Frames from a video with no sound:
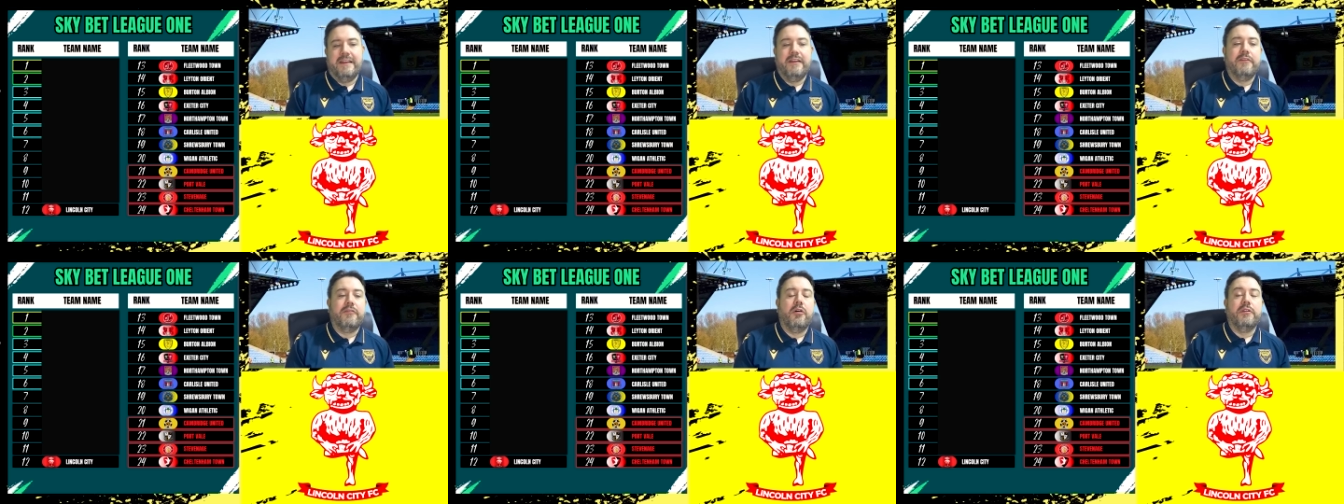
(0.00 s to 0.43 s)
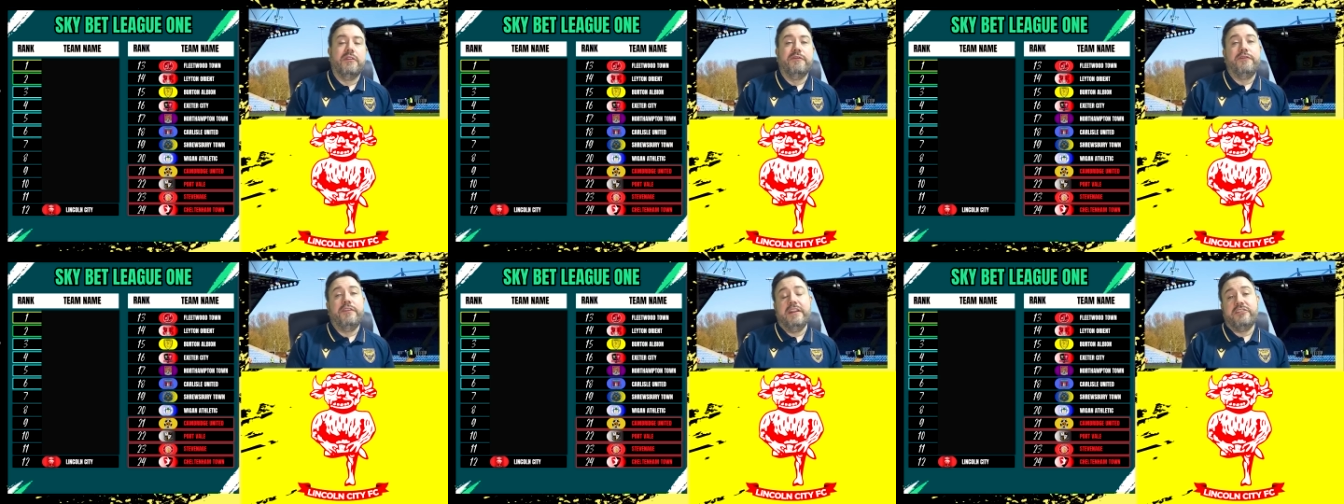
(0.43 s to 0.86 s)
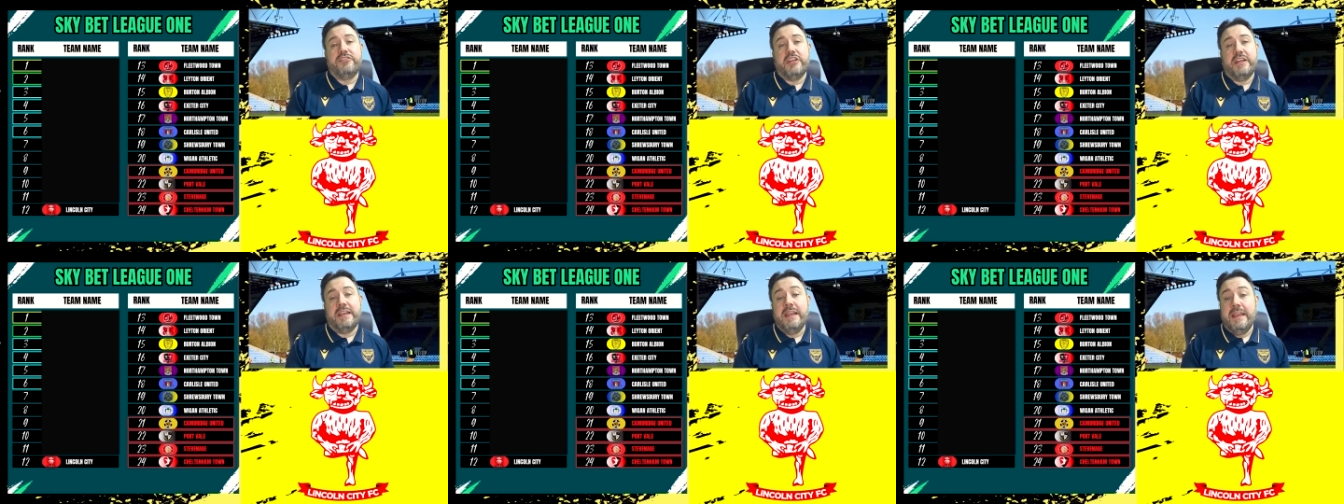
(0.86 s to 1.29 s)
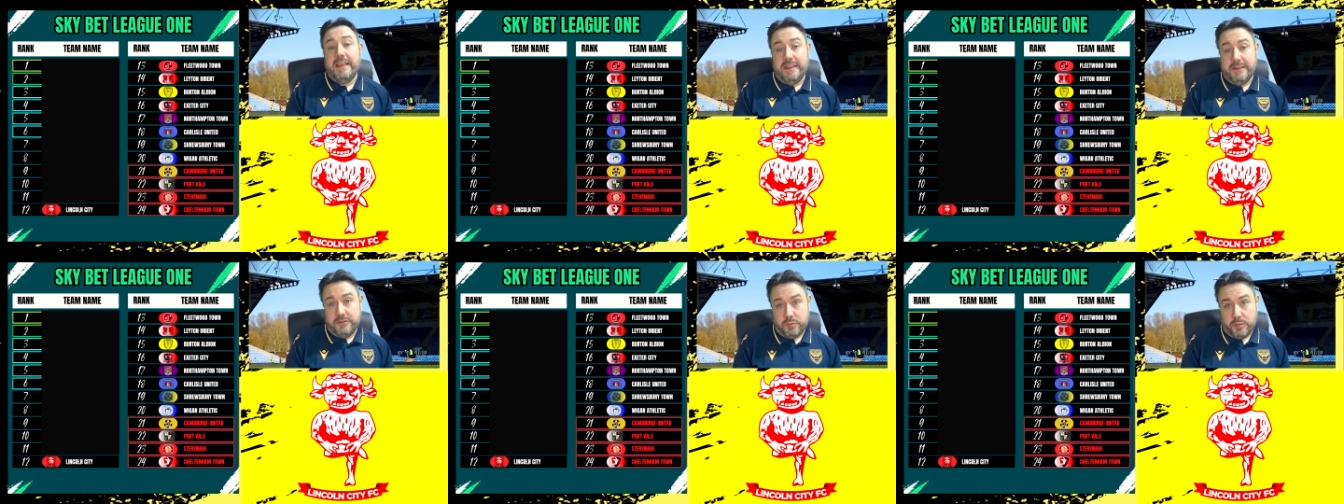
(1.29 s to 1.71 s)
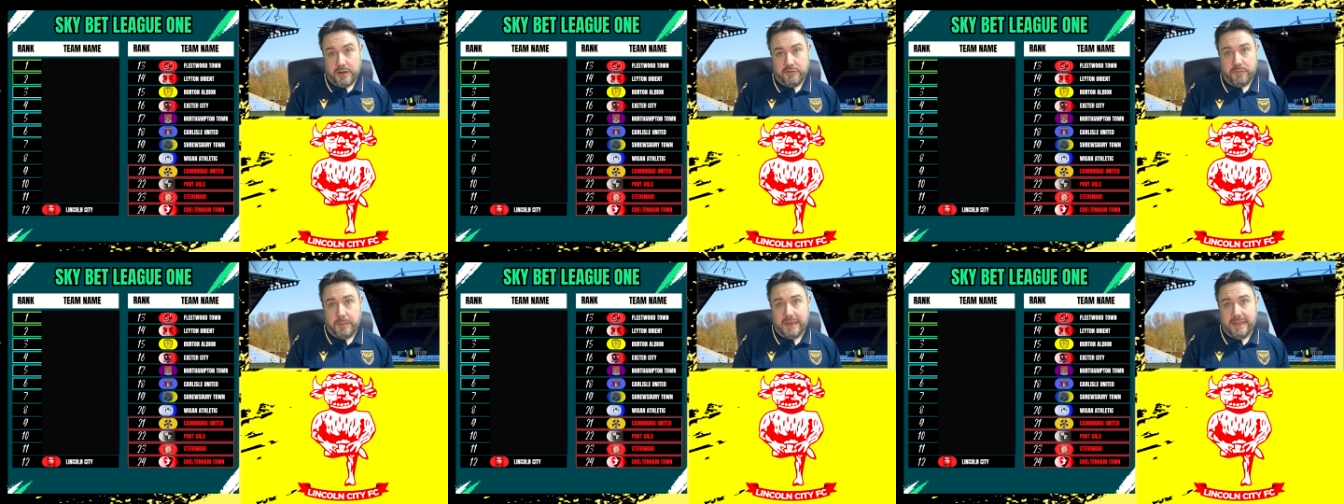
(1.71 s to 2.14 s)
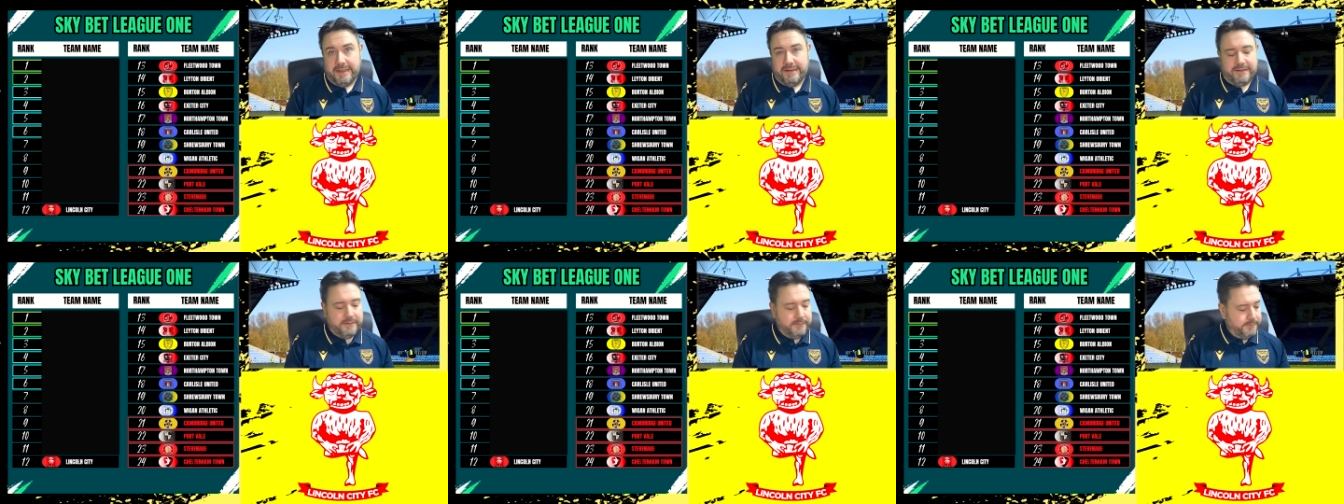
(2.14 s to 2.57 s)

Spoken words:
and I've got them finishing in 12th place.